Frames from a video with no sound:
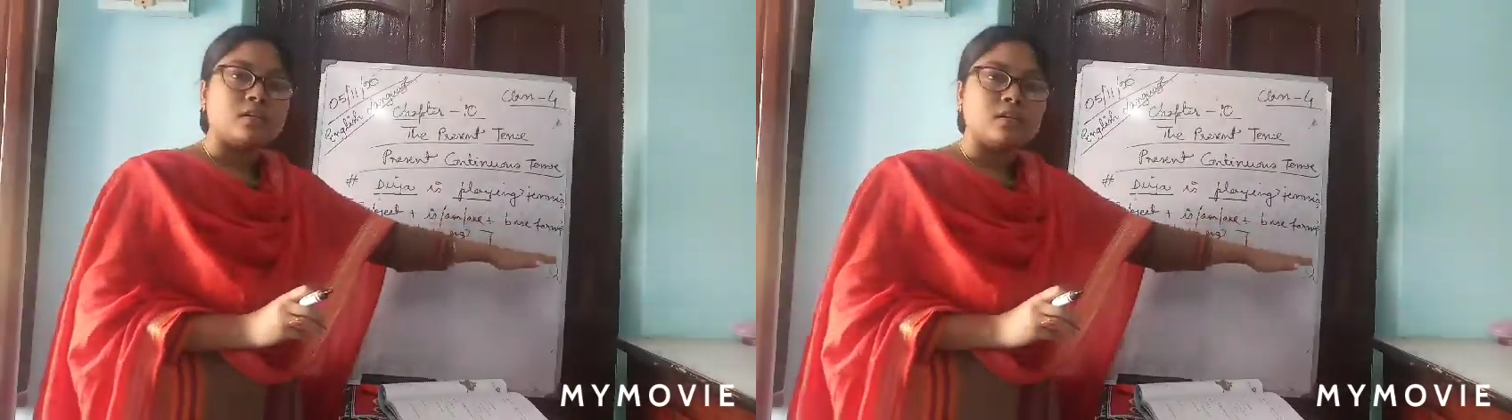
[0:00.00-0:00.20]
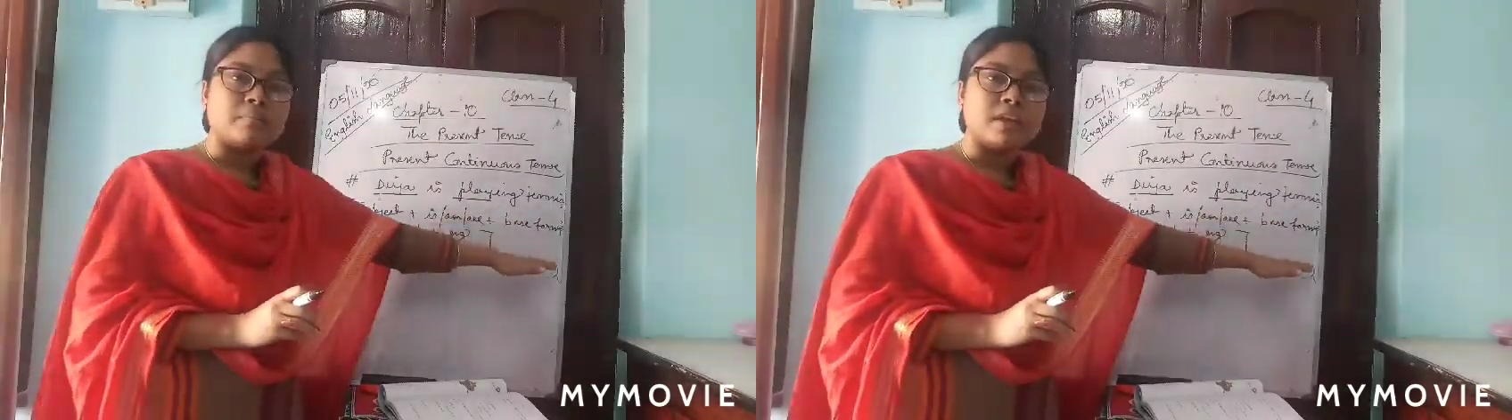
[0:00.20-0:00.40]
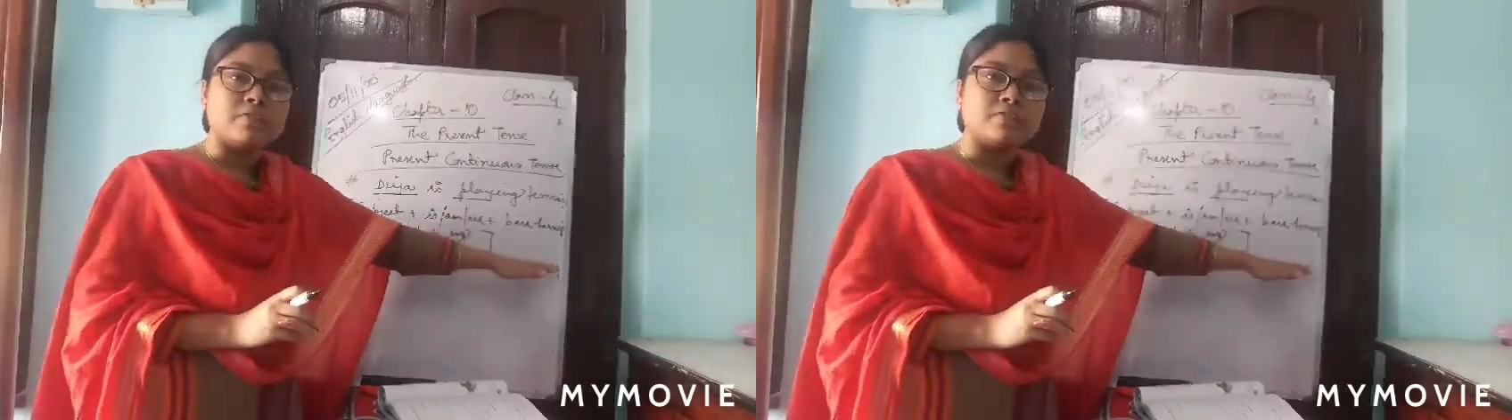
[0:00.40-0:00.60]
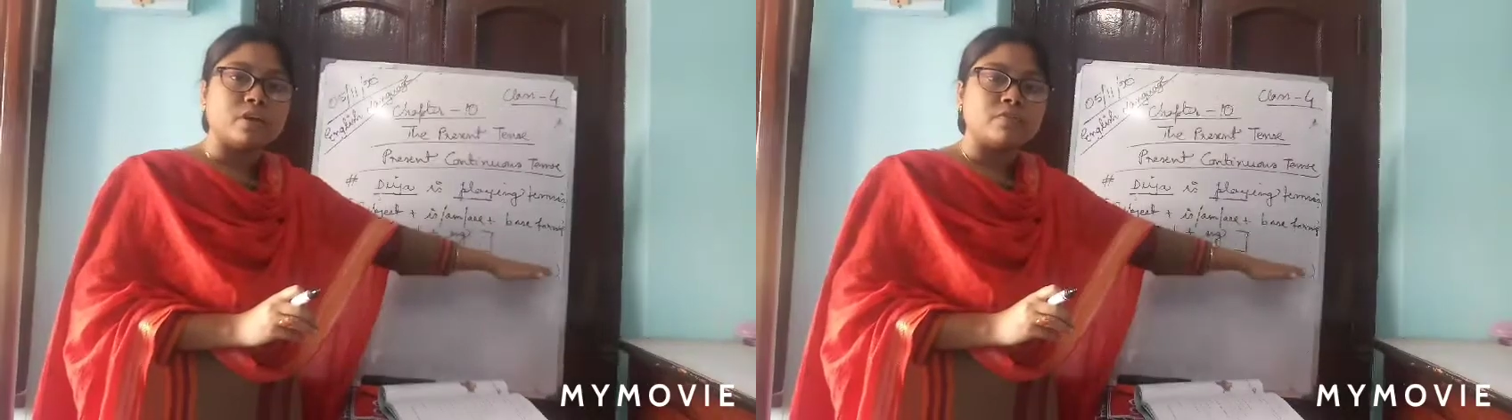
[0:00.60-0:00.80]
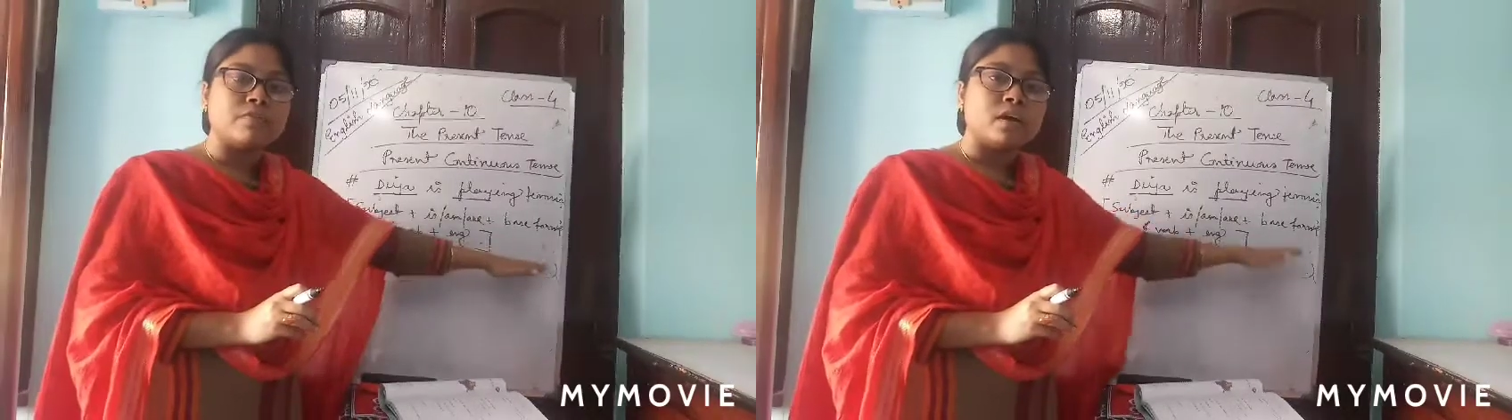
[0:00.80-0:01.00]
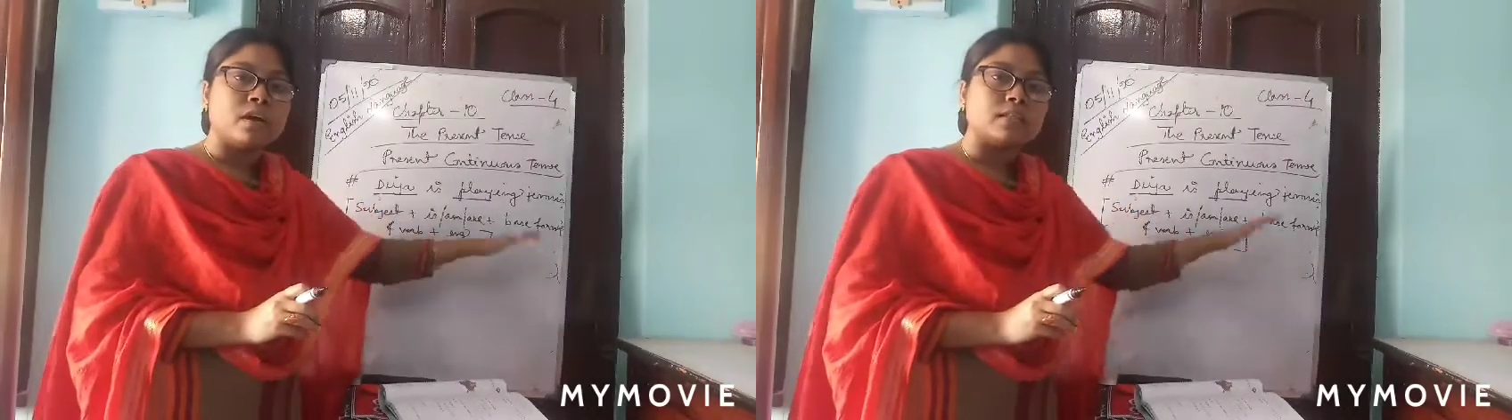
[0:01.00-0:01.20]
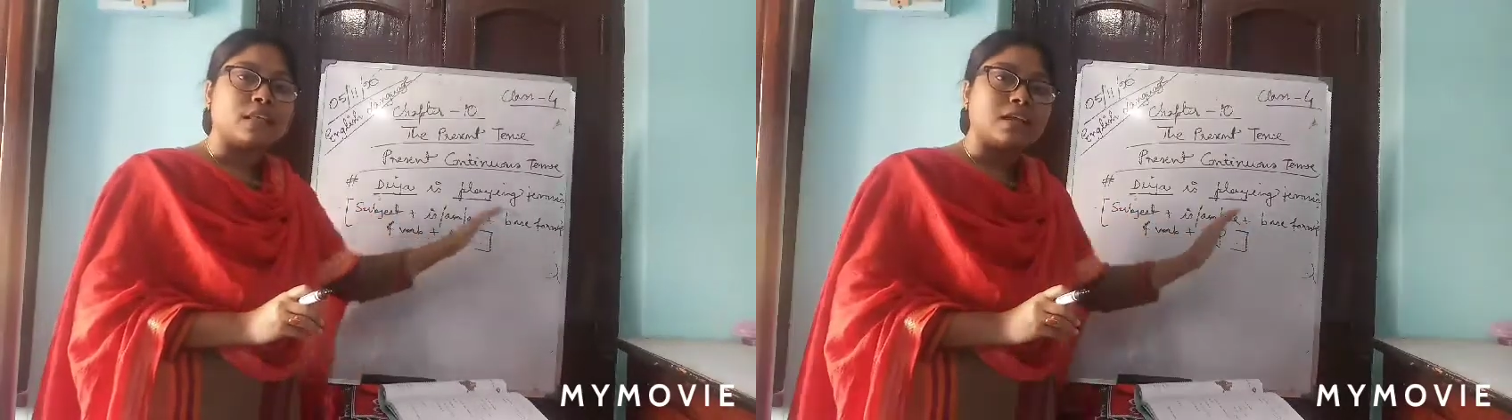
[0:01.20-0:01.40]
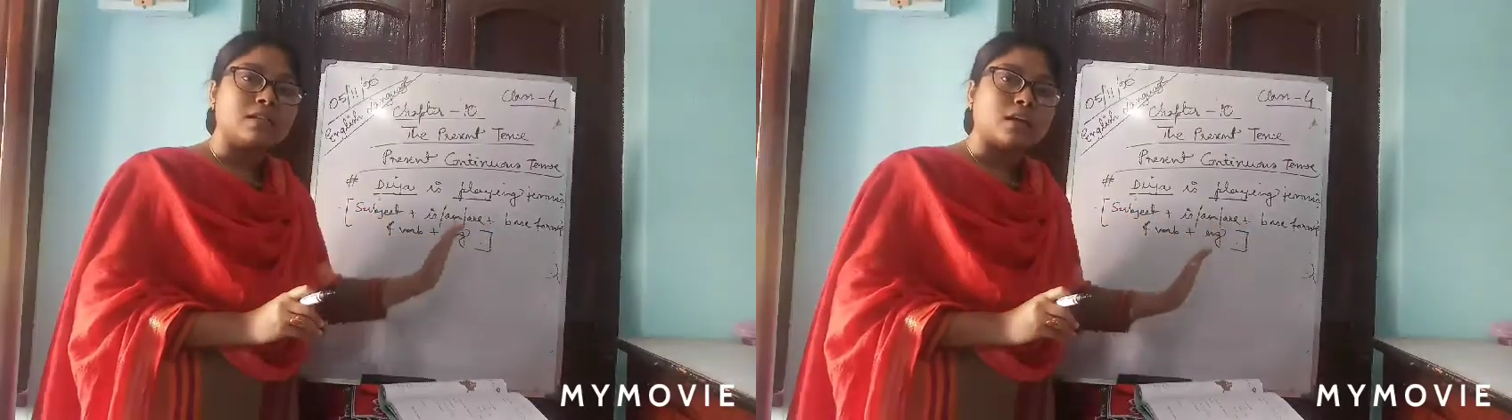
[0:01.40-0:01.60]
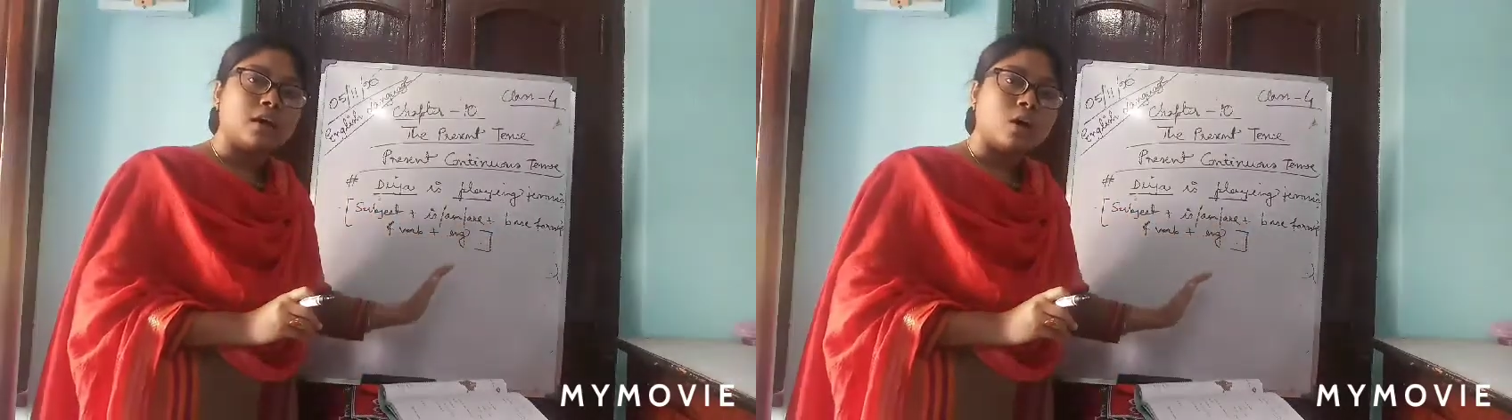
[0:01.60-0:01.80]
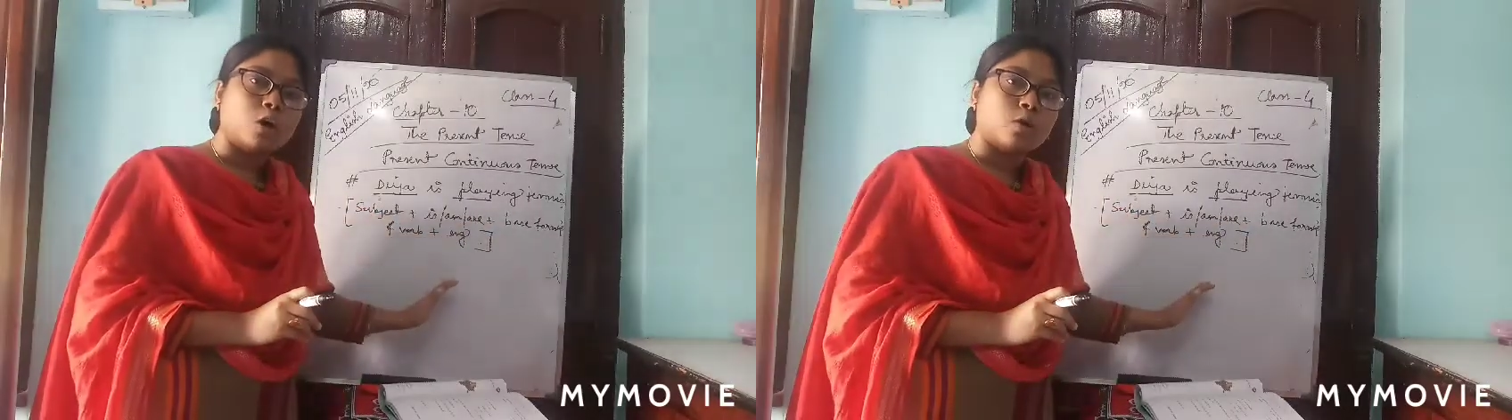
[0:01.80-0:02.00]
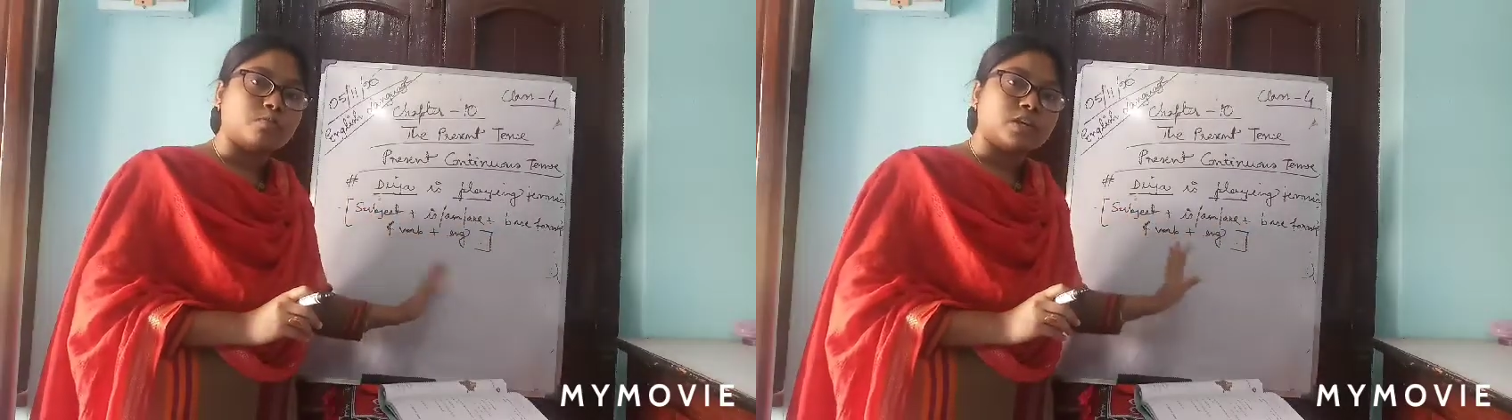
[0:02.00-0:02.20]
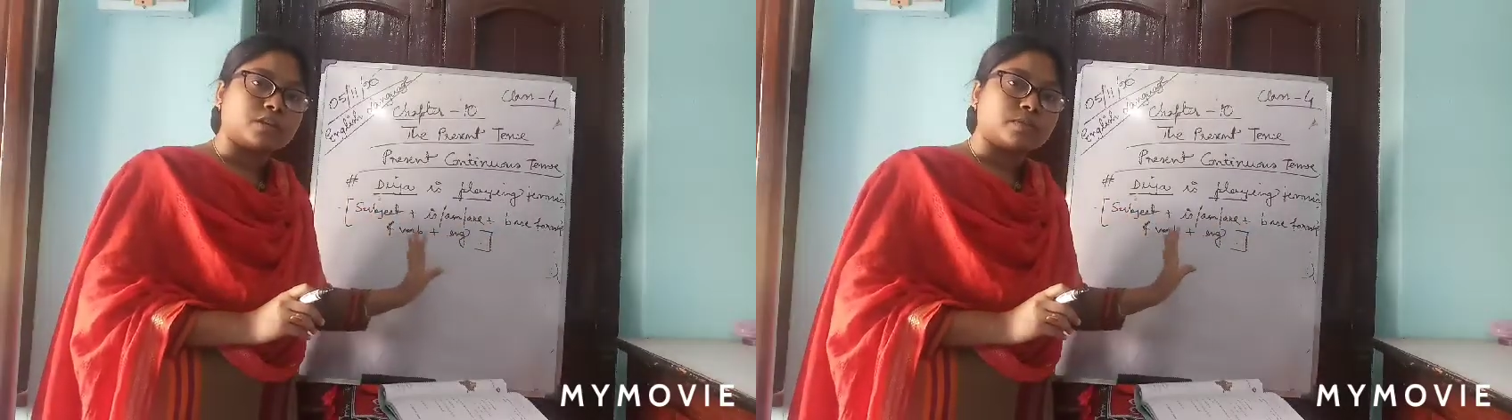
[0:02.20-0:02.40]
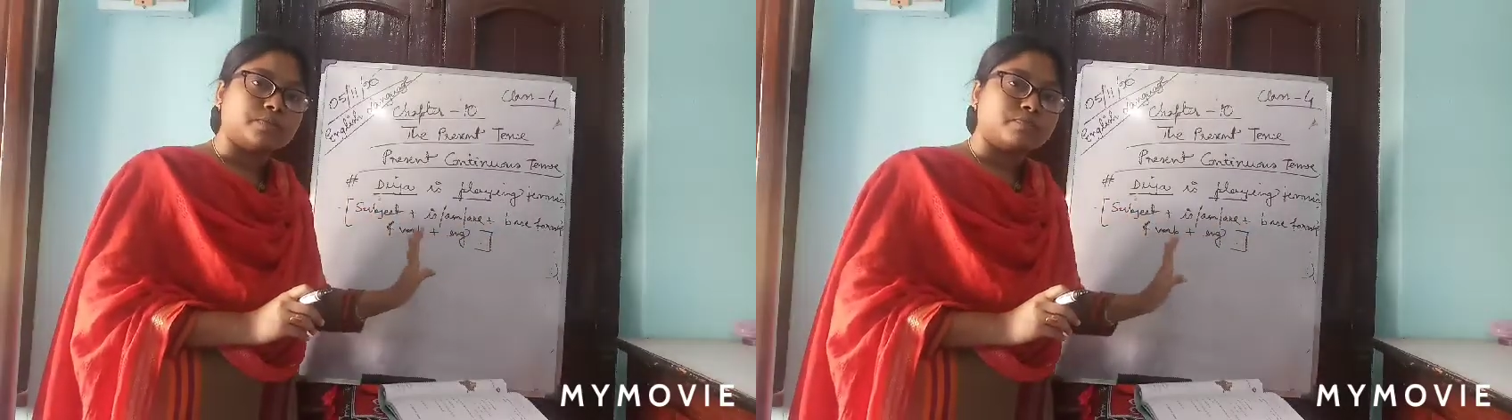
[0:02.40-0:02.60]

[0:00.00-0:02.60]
the main verb, then the object.